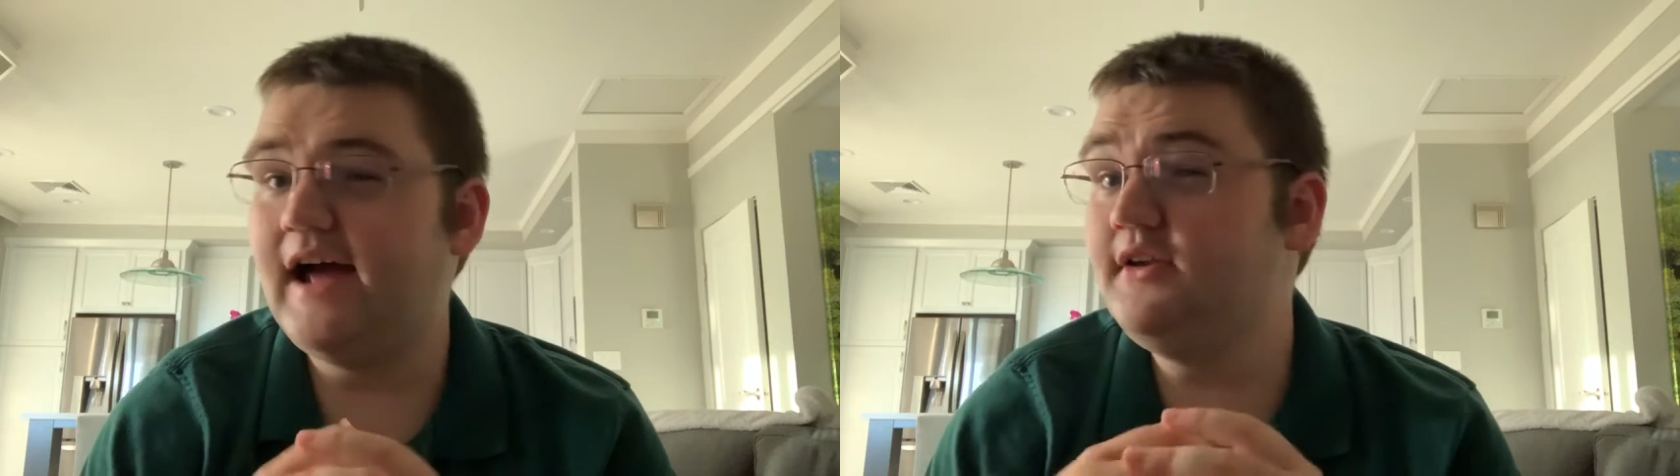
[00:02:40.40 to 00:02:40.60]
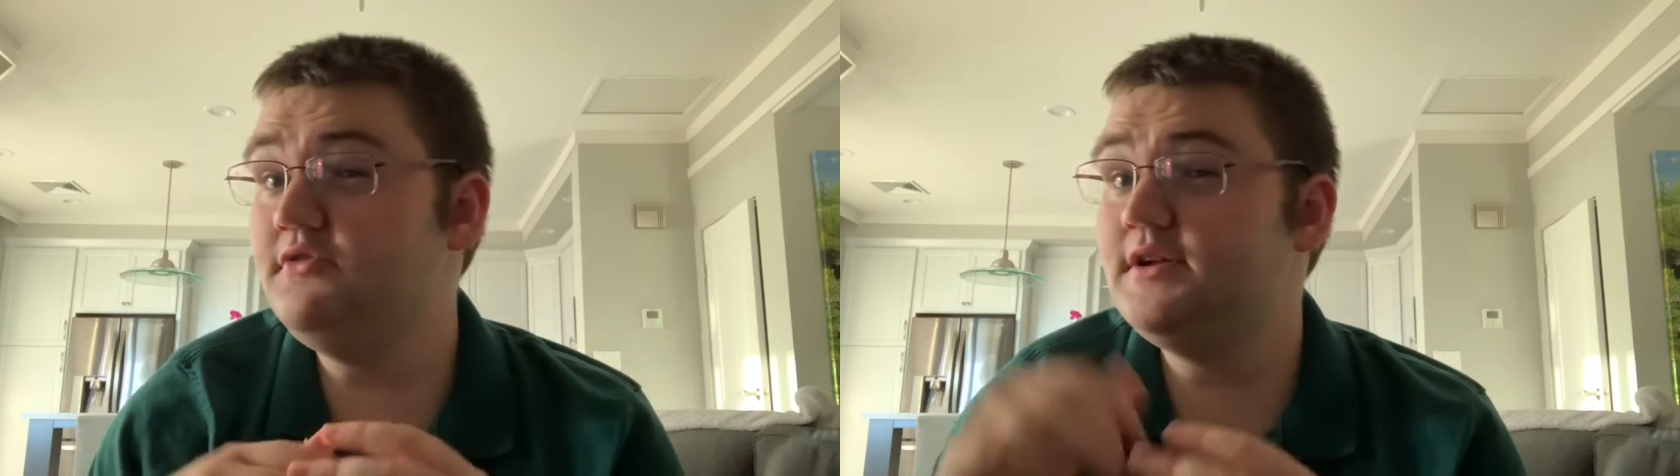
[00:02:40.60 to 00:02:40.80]

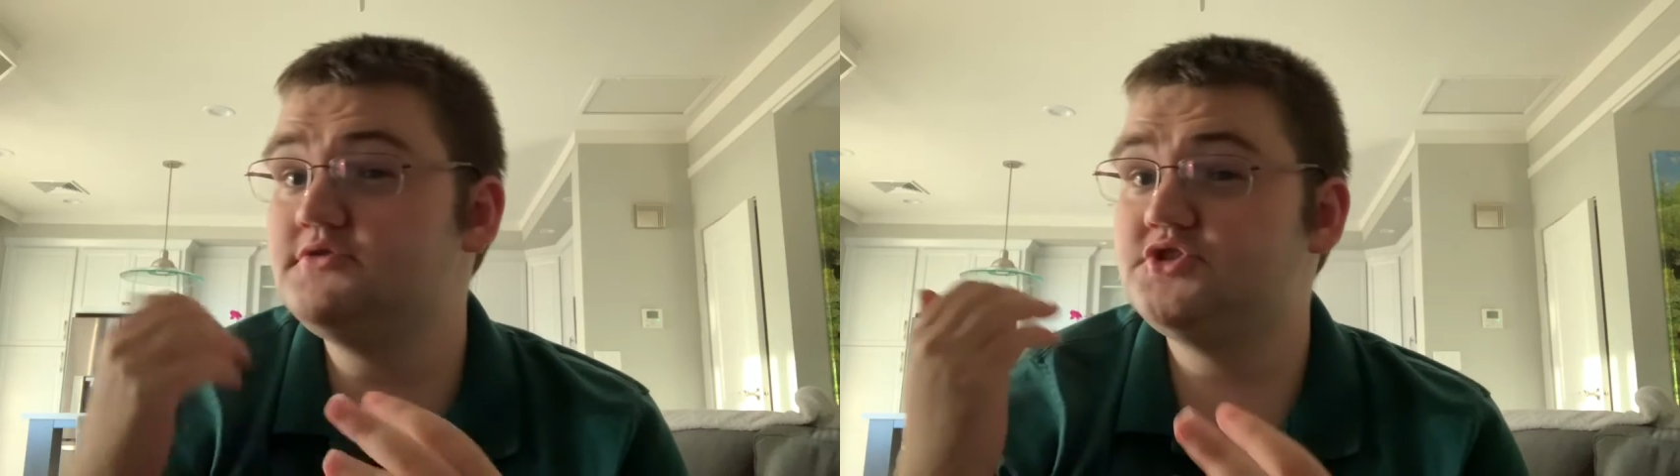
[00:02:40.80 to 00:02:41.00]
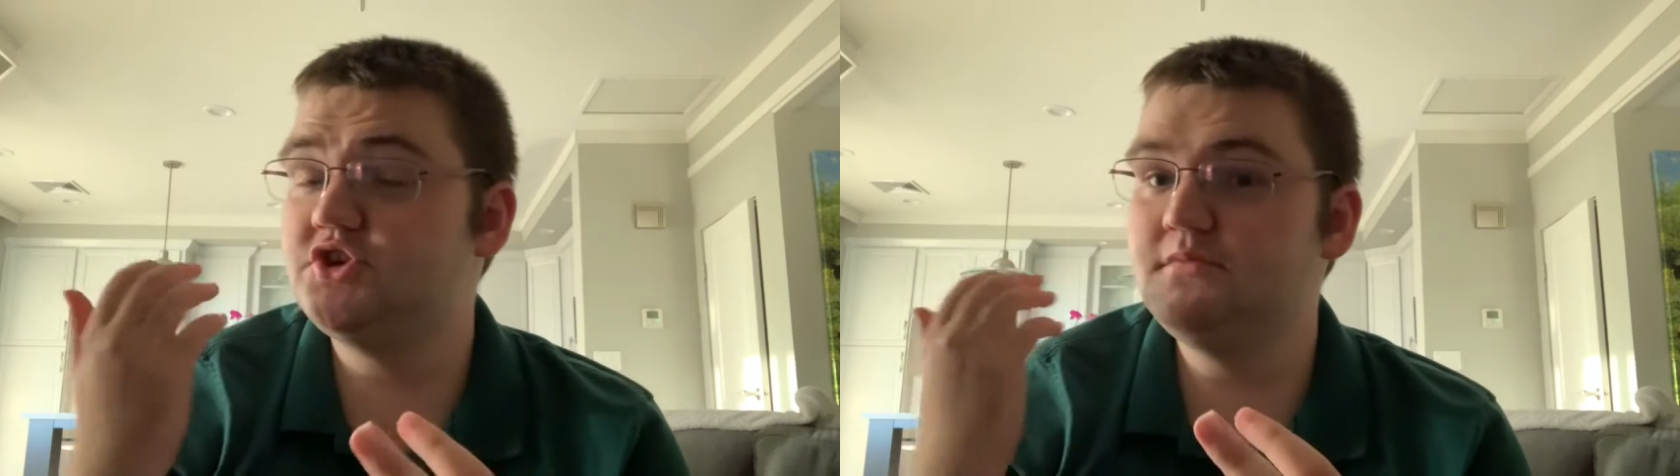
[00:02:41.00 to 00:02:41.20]
I don't know
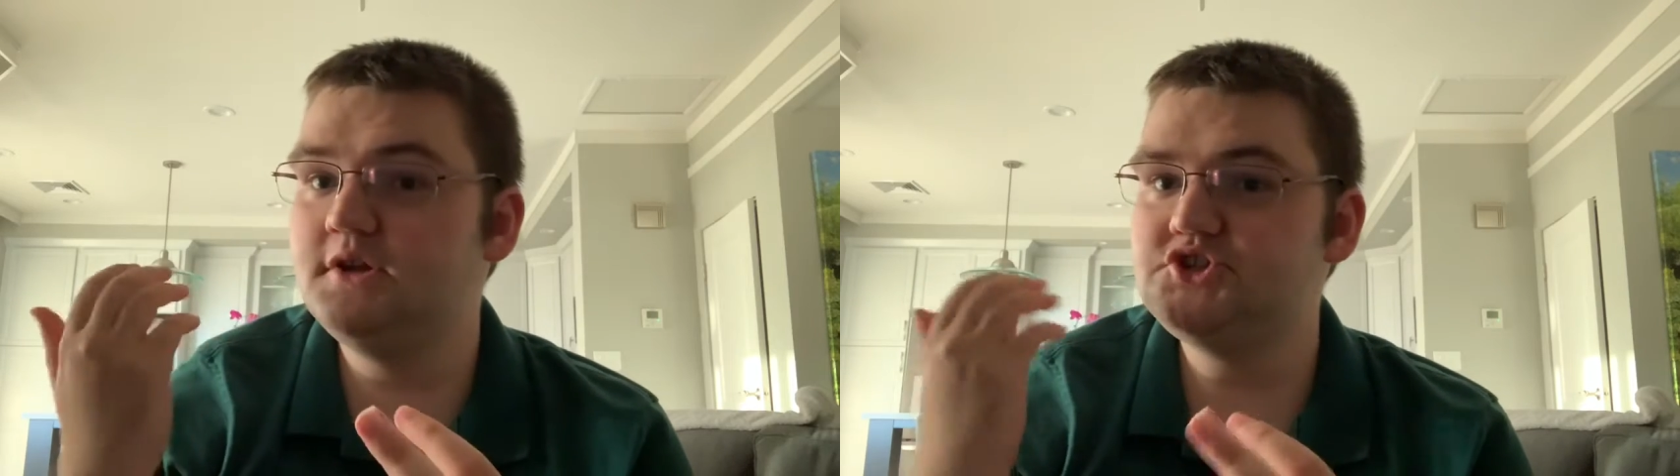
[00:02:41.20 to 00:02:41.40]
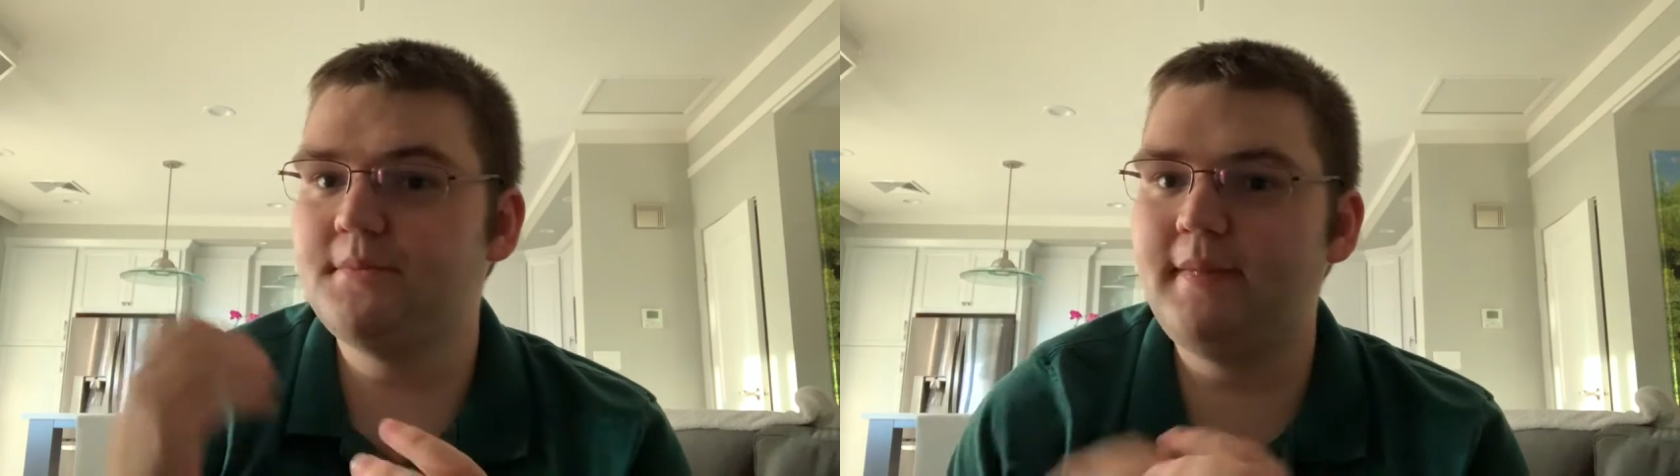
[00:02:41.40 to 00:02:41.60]
too
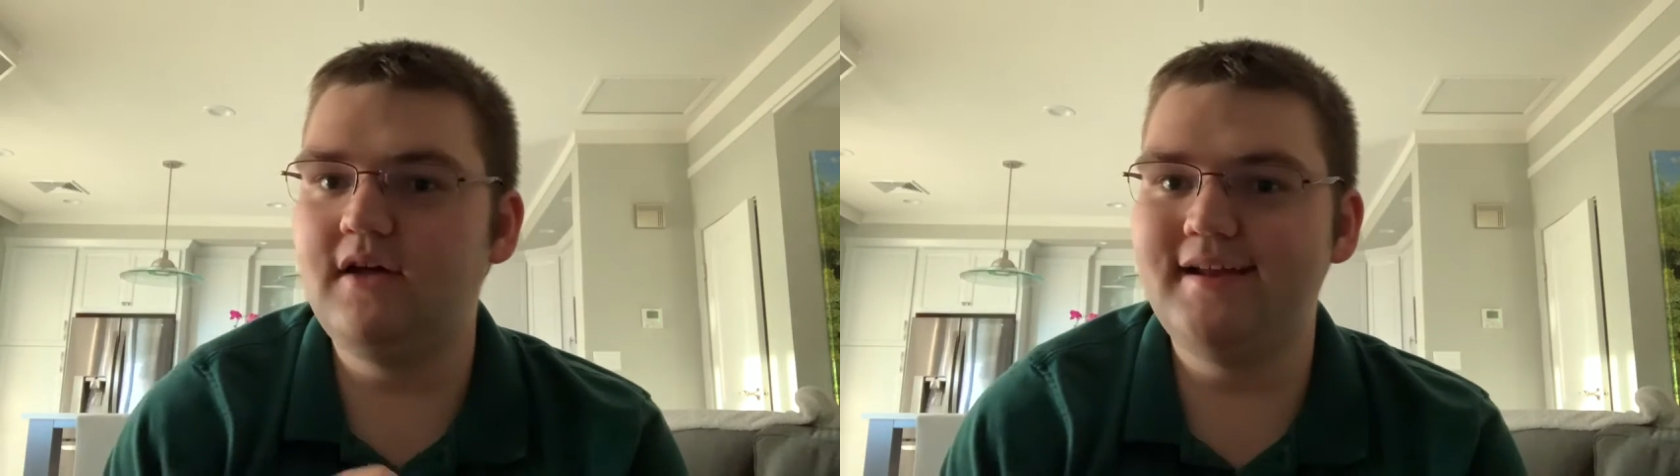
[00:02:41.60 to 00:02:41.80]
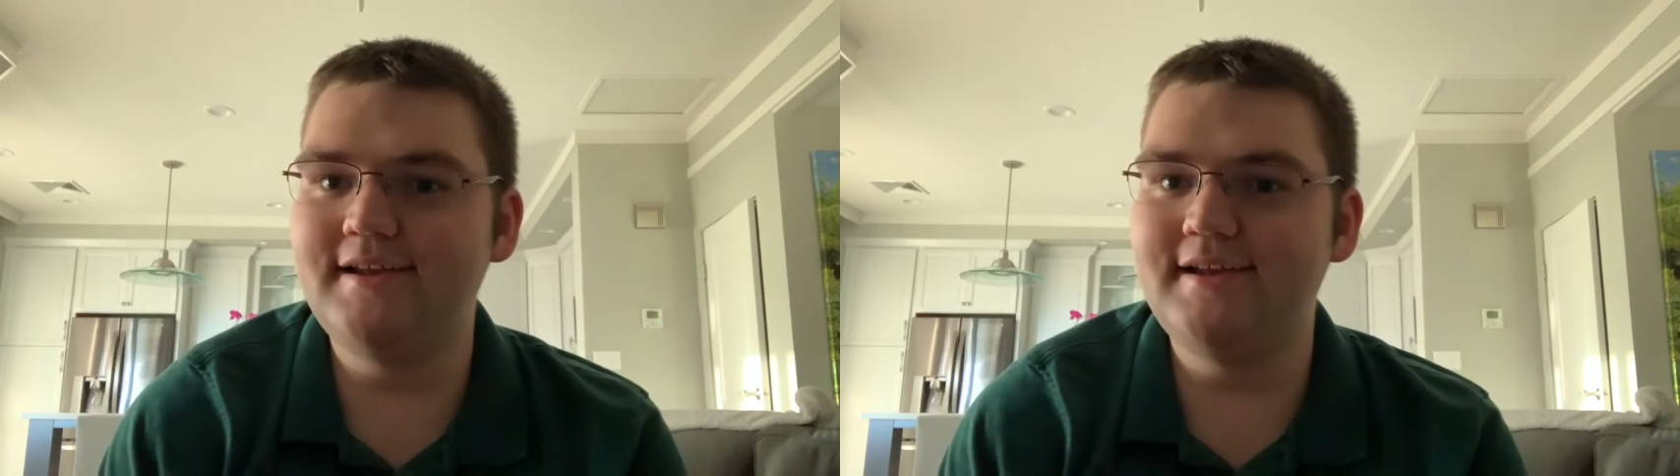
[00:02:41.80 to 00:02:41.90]
much about it.